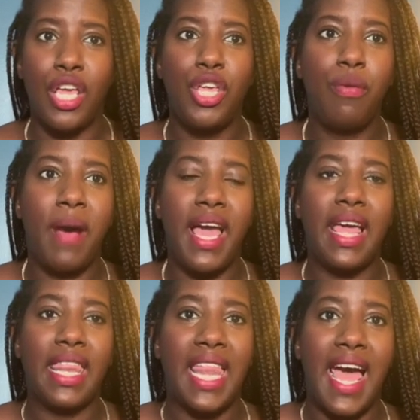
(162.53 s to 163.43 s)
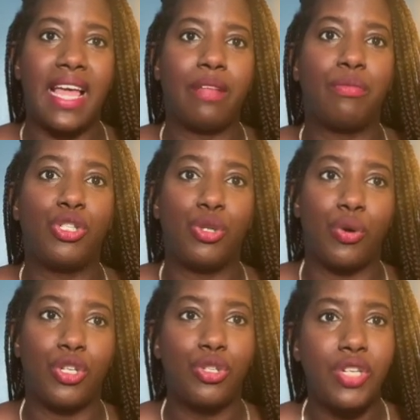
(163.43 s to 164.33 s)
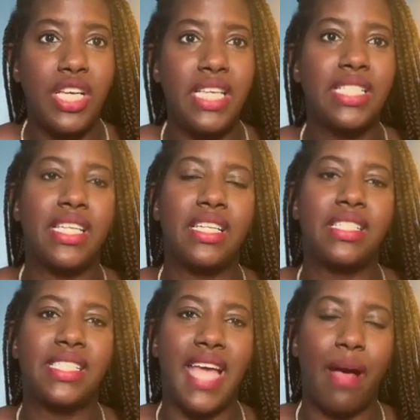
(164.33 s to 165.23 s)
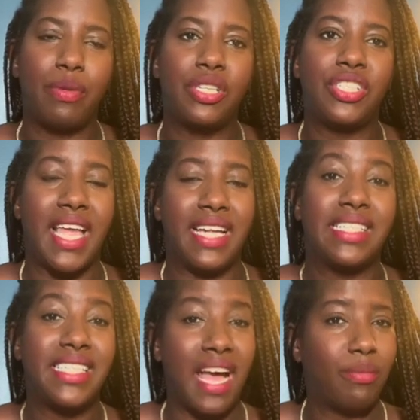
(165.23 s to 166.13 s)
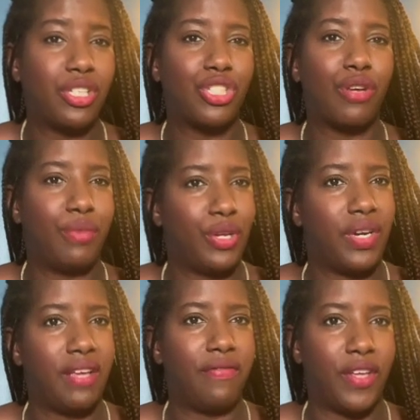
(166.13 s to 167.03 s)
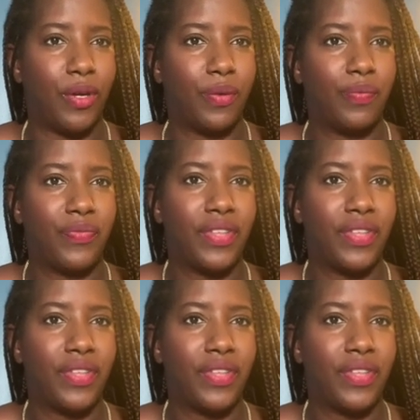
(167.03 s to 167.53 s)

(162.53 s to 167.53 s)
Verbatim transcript: You might lack mature trees and establish that established community feel.